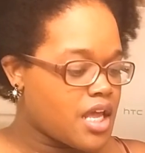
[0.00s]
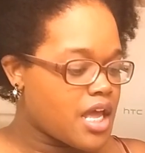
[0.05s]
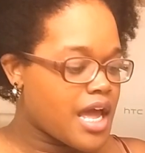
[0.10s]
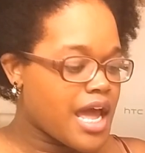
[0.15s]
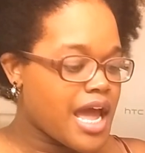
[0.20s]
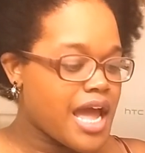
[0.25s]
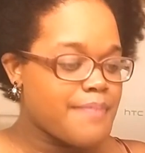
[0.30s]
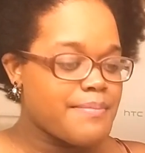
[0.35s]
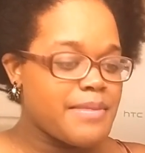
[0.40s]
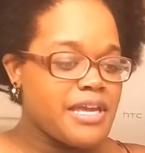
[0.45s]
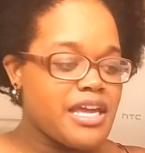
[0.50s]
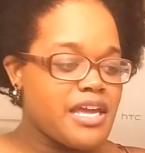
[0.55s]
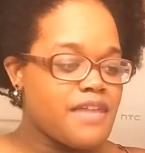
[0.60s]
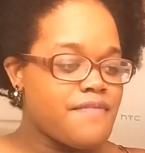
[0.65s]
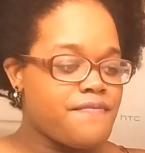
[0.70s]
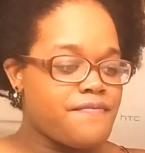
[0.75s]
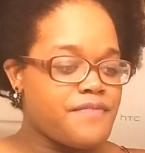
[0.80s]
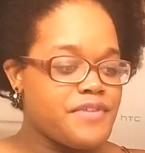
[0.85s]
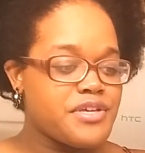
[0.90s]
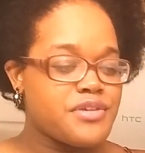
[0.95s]
I mean,
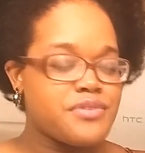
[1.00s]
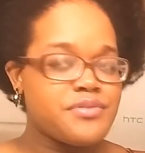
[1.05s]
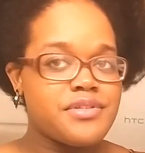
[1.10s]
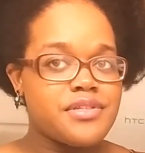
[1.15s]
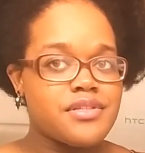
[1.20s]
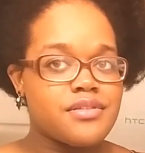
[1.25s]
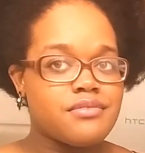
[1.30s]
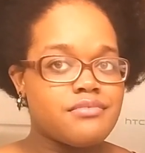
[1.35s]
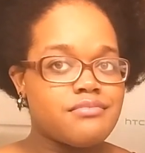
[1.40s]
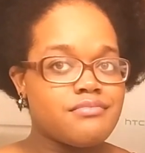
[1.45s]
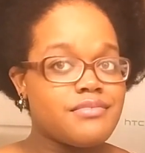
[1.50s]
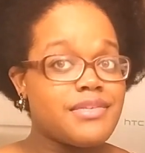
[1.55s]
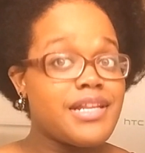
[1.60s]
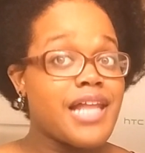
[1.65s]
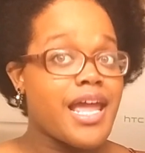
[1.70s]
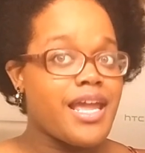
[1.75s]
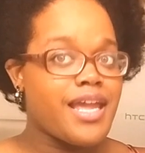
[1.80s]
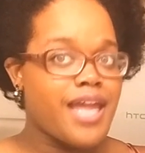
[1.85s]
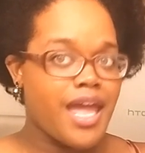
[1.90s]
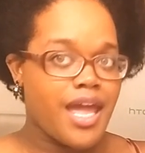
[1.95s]
it feels
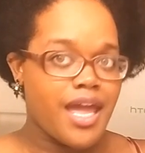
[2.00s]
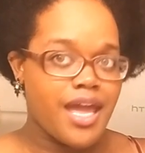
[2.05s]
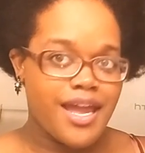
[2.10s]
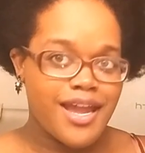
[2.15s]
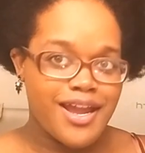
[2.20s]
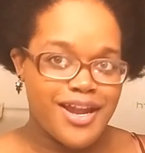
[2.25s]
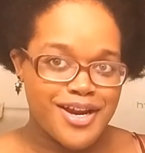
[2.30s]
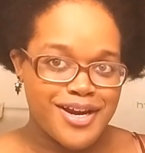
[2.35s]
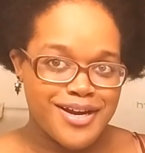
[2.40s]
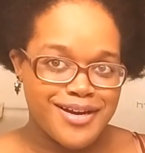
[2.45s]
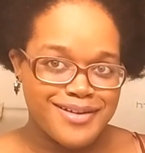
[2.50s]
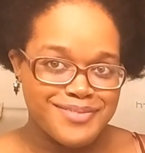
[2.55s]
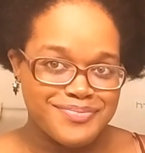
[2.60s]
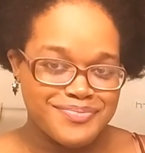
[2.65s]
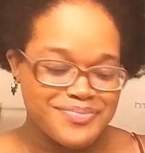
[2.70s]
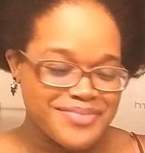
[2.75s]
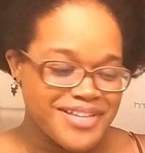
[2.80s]
like air.